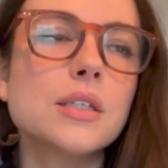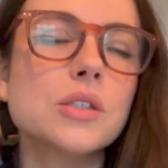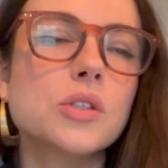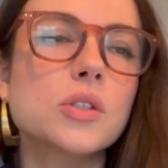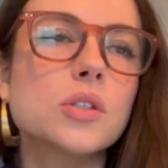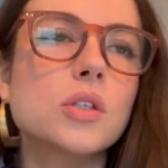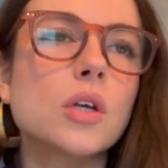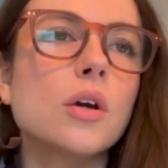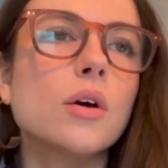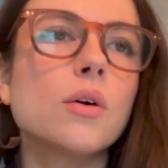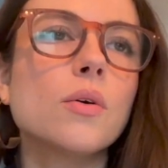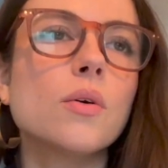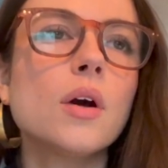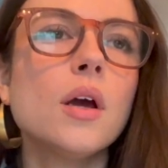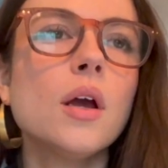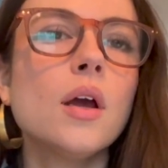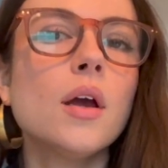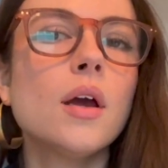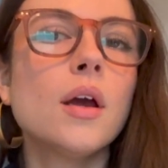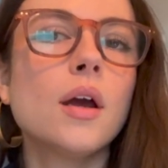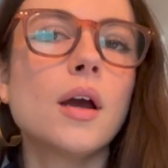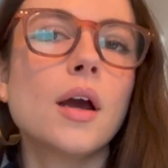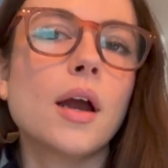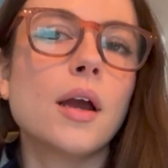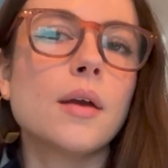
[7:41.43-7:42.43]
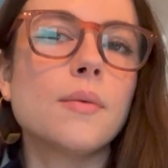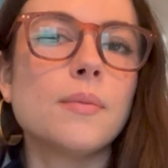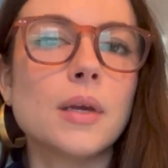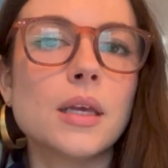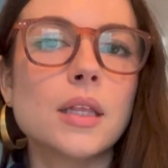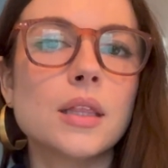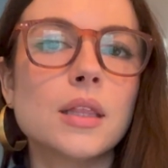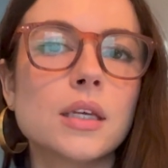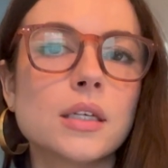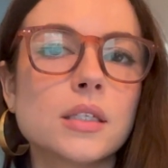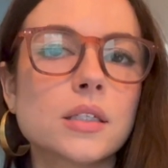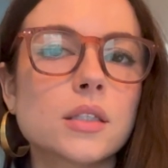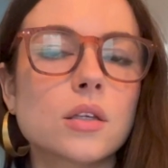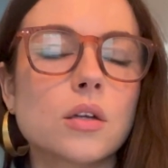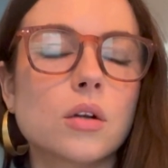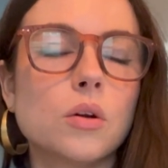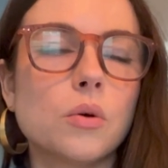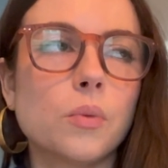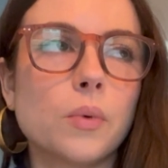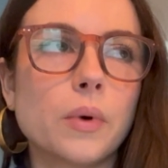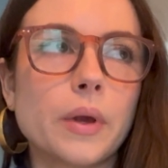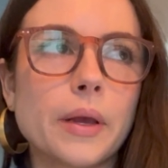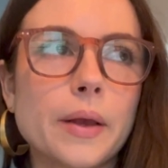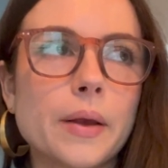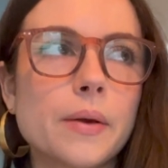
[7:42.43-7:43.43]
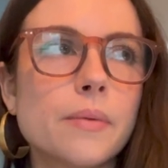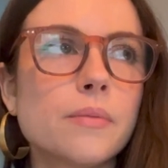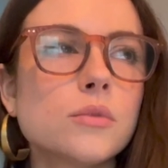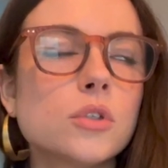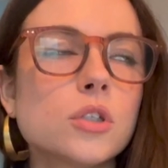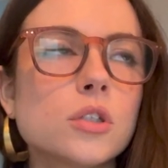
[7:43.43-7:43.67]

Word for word: So I made this on a whim,